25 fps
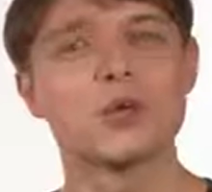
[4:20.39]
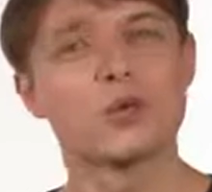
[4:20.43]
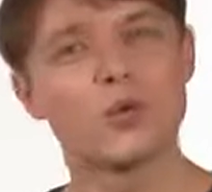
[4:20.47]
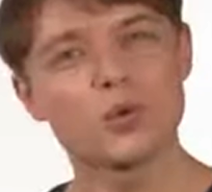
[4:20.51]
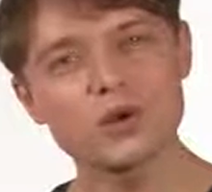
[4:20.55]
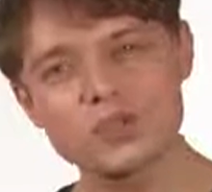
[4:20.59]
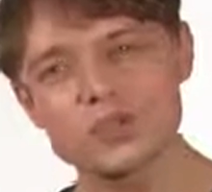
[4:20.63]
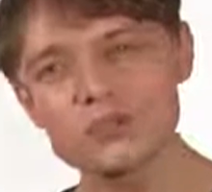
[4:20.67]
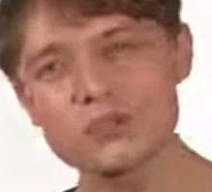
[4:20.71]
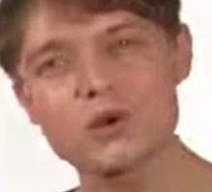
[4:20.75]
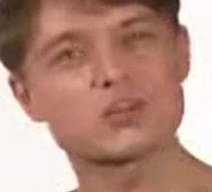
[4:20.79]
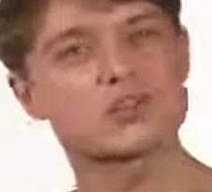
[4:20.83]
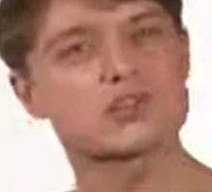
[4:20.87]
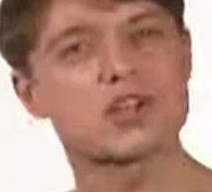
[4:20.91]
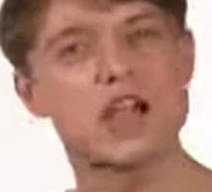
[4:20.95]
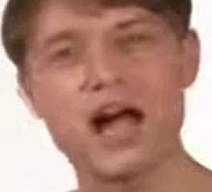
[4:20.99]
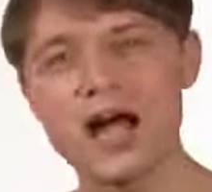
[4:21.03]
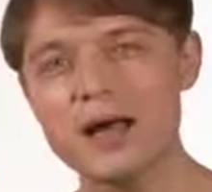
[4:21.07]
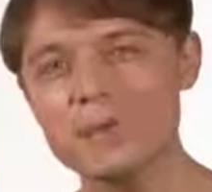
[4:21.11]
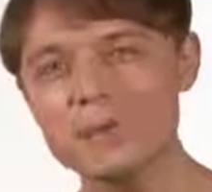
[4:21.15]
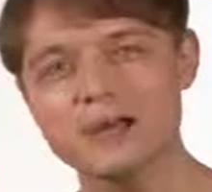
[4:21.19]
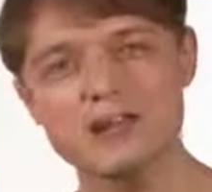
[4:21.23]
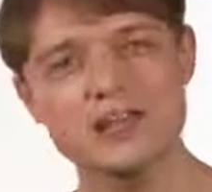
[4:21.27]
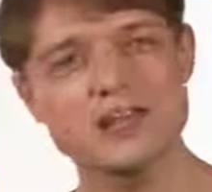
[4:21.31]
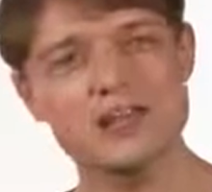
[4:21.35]
One of the most
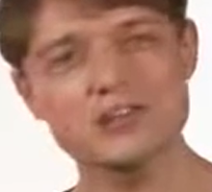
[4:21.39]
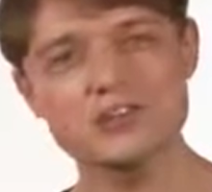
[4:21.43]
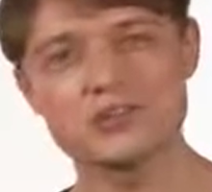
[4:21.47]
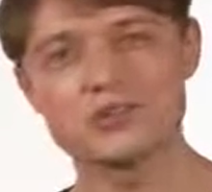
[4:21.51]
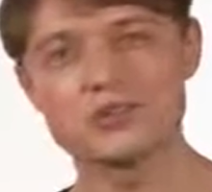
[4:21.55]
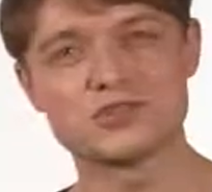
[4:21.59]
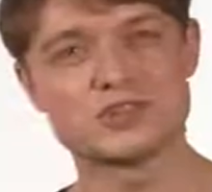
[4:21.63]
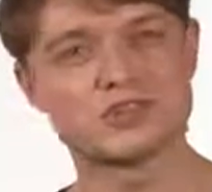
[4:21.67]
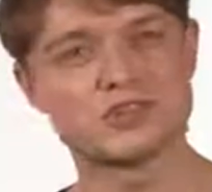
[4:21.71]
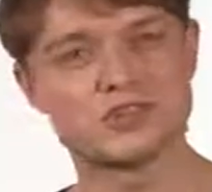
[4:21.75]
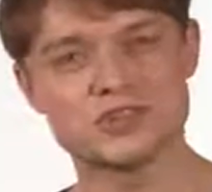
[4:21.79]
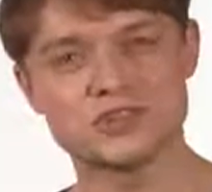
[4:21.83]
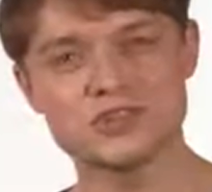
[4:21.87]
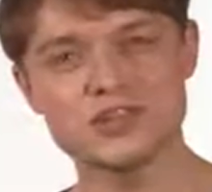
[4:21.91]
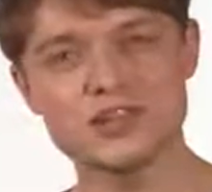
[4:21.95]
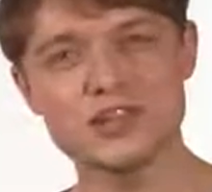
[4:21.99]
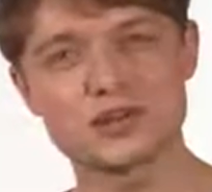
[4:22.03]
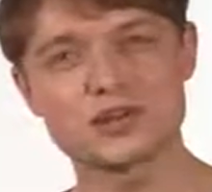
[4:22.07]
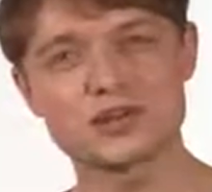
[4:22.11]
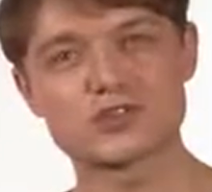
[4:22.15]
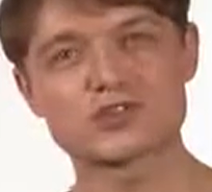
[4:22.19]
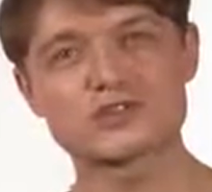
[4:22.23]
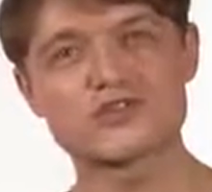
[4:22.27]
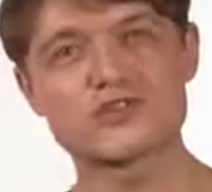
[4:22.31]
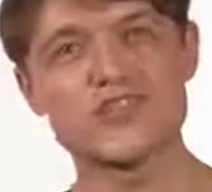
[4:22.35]
common issues that
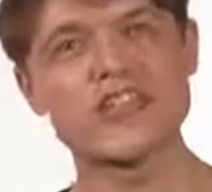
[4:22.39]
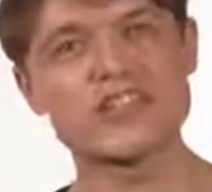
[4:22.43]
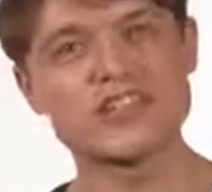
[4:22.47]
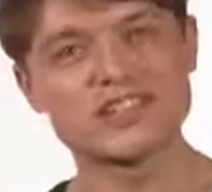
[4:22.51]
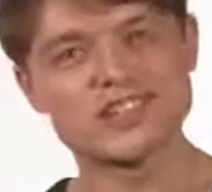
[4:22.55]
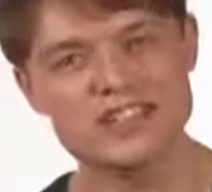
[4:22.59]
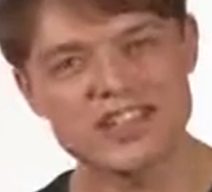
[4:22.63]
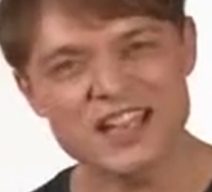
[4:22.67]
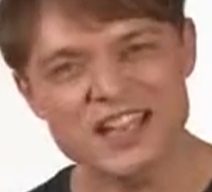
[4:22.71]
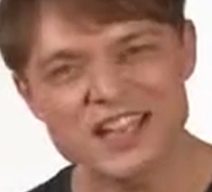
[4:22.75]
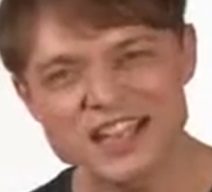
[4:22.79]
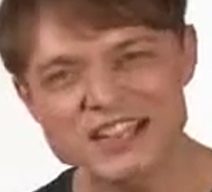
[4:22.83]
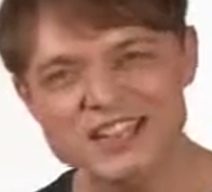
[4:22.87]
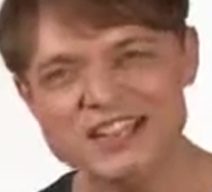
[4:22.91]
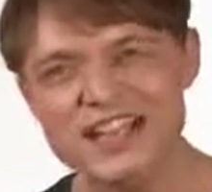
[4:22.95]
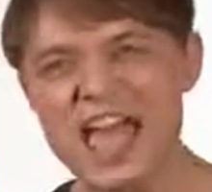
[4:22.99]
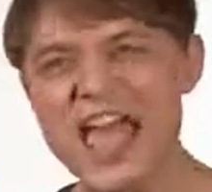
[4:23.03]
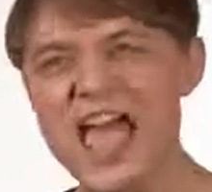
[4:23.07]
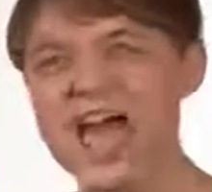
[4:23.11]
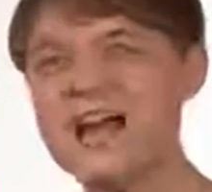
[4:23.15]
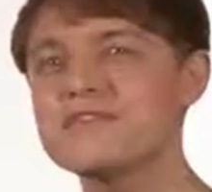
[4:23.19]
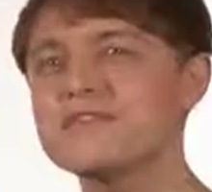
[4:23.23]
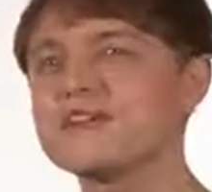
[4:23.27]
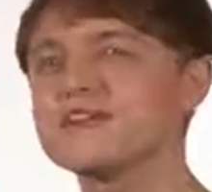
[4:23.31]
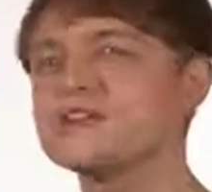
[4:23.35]
singers face is
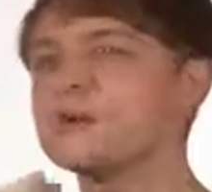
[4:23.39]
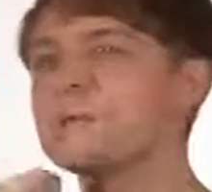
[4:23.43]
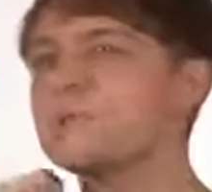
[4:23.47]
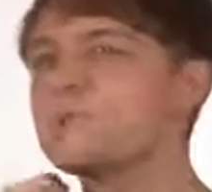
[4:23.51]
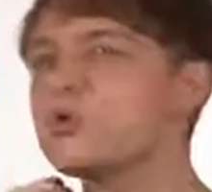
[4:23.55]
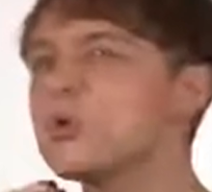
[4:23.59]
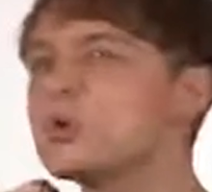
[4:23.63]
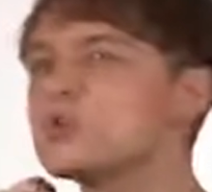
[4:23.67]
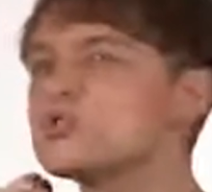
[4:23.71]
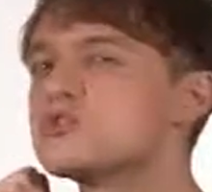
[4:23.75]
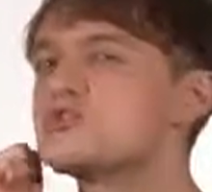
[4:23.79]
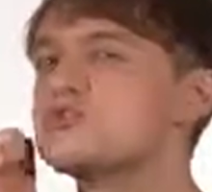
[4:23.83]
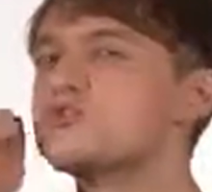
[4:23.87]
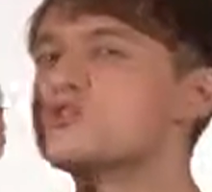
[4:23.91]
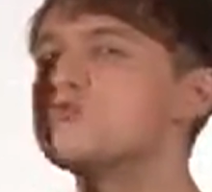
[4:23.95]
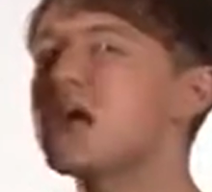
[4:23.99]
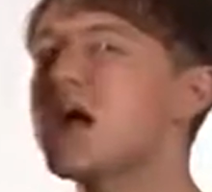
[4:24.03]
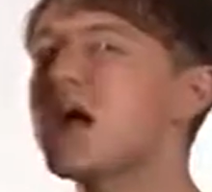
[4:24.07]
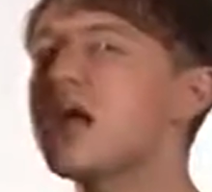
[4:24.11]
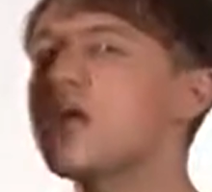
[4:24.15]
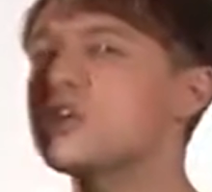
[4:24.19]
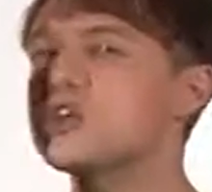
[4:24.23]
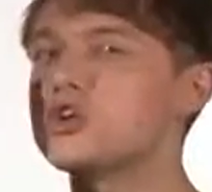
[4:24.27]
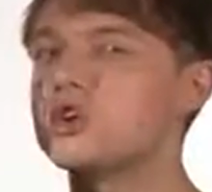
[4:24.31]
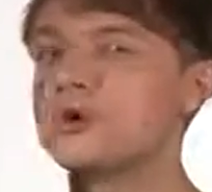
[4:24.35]
having to push
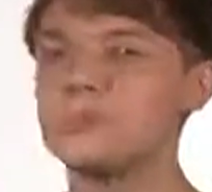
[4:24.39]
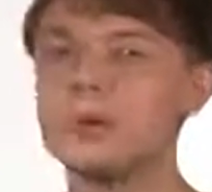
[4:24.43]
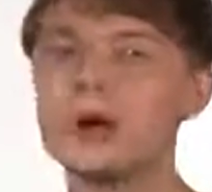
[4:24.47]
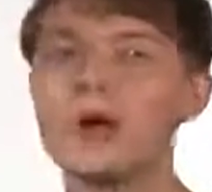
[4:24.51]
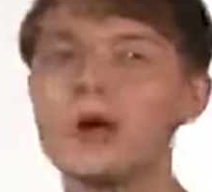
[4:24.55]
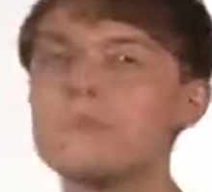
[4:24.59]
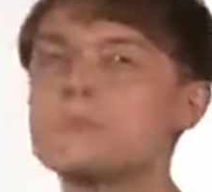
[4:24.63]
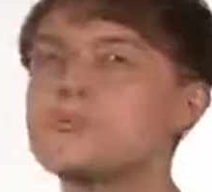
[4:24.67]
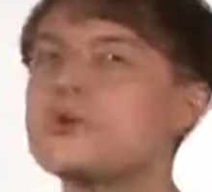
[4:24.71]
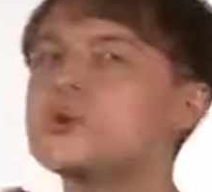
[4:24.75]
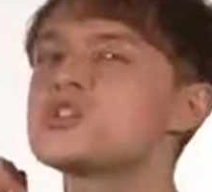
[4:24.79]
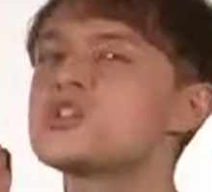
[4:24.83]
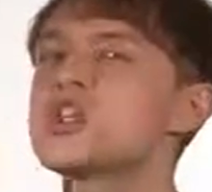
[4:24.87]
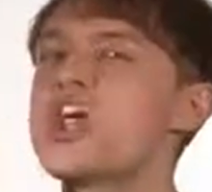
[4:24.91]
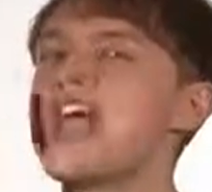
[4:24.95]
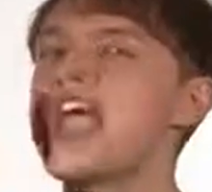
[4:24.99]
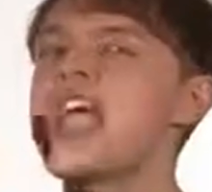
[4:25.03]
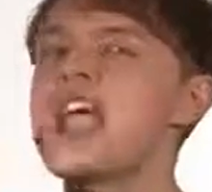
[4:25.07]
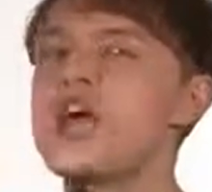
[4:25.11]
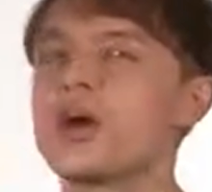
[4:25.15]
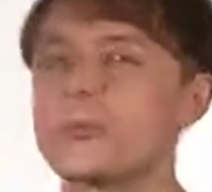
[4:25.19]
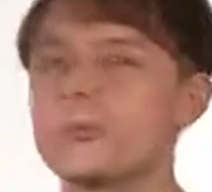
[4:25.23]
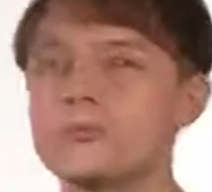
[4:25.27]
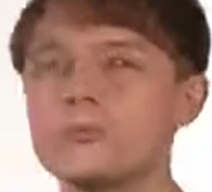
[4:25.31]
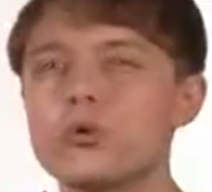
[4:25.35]
volume, push
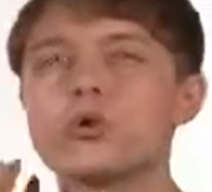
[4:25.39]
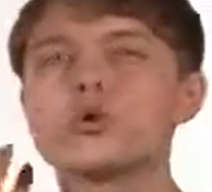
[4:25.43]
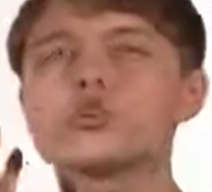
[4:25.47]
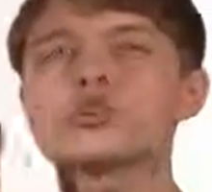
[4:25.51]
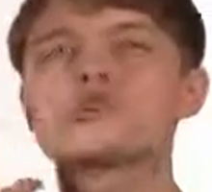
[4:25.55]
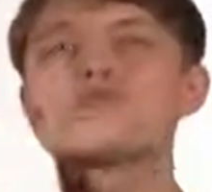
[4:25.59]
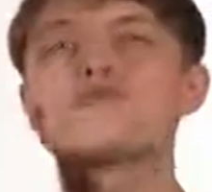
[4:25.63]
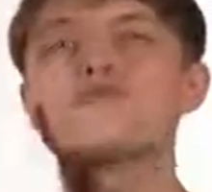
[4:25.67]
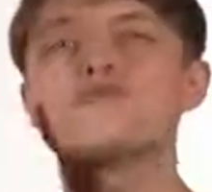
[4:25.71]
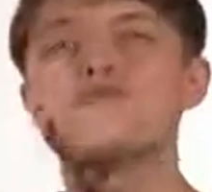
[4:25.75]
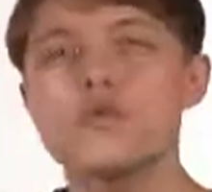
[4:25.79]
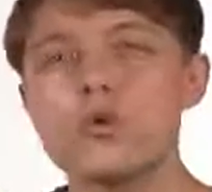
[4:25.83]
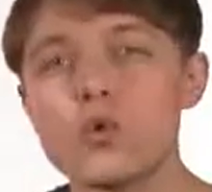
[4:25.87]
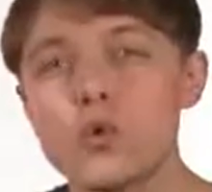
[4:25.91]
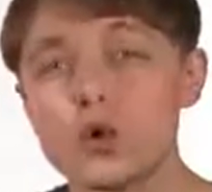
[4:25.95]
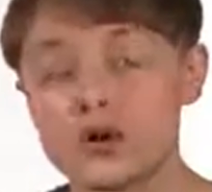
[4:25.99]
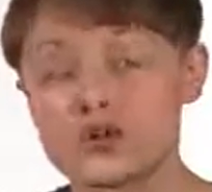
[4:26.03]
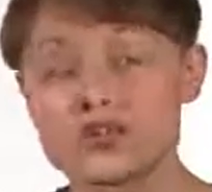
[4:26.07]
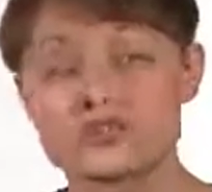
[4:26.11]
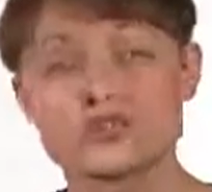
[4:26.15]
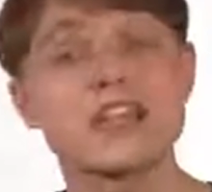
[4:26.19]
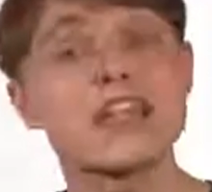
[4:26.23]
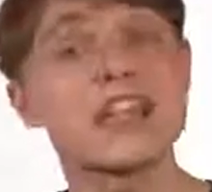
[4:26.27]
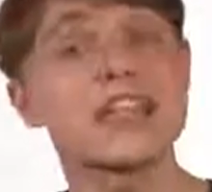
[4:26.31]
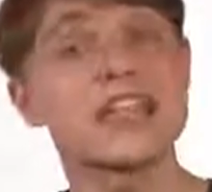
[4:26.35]
air, push
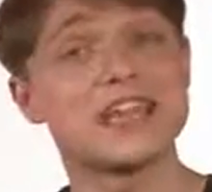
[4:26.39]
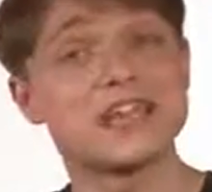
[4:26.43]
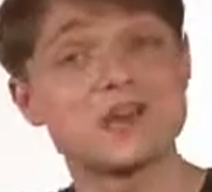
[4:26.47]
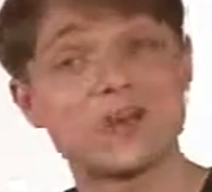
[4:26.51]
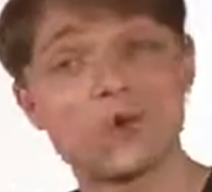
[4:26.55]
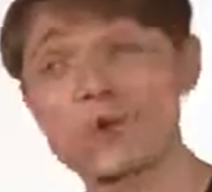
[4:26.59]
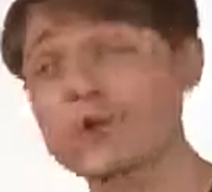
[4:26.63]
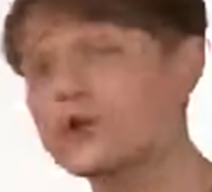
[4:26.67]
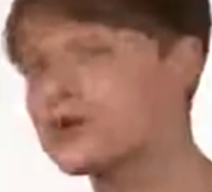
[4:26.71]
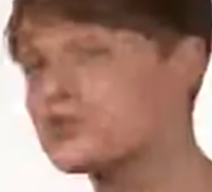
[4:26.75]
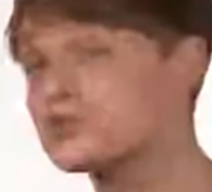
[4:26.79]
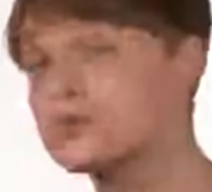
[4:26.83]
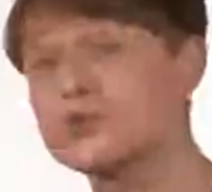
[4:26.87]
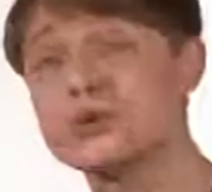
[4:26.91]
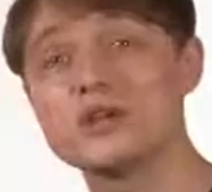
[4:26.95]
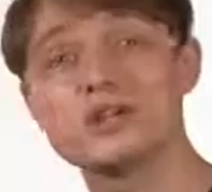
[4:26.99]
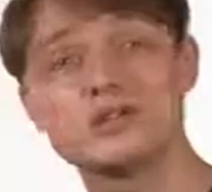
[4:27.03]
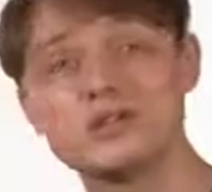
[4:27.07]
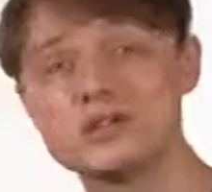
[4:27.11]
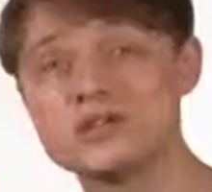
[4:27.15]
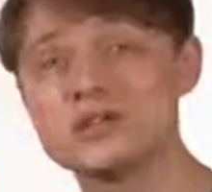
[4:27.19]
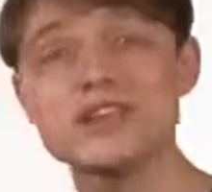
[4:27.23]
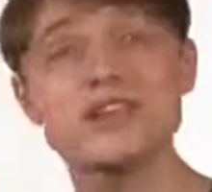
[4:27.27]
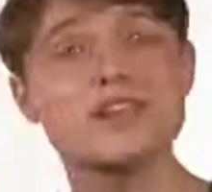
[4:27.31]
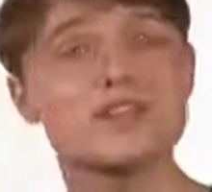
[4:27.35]
force in order to
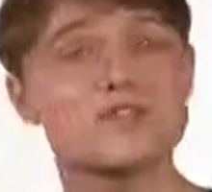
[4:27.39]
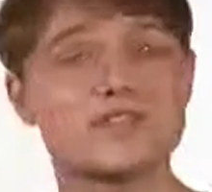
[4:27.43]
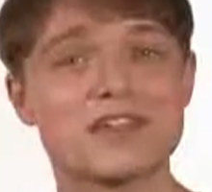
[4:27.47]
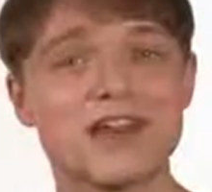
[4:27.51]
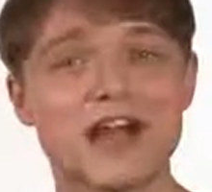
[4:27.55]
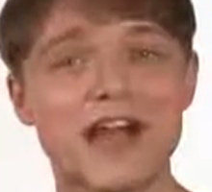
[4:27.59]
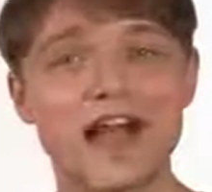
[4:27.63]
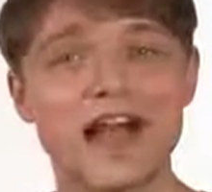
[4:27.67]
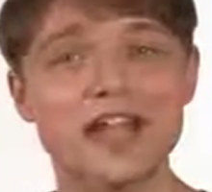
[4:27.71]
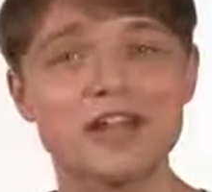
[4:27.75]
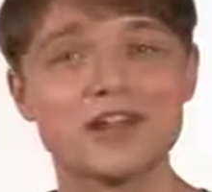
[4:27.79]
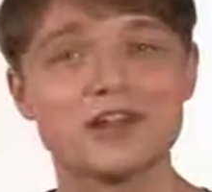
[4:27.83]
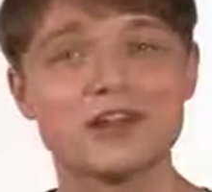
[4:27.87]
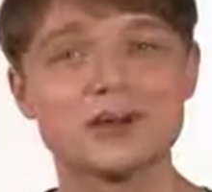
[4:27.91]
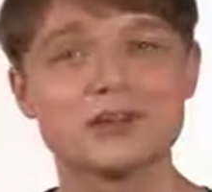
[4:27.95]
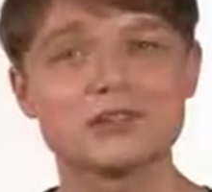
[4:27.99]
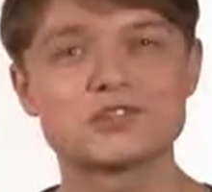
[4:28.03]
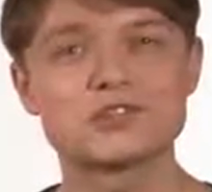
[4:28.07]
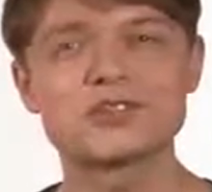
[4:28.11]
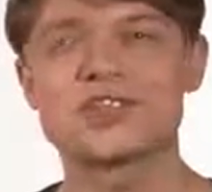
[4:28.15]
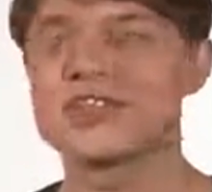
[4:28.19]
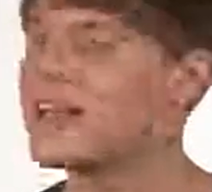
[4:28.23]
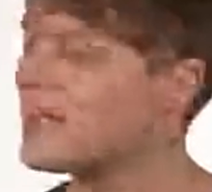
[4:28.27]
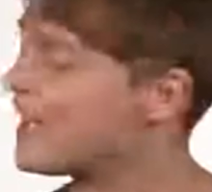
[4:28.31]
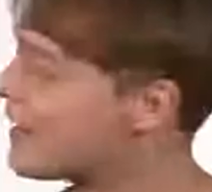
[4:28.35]
achieve the high
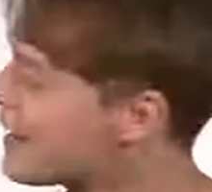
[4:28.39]
notes.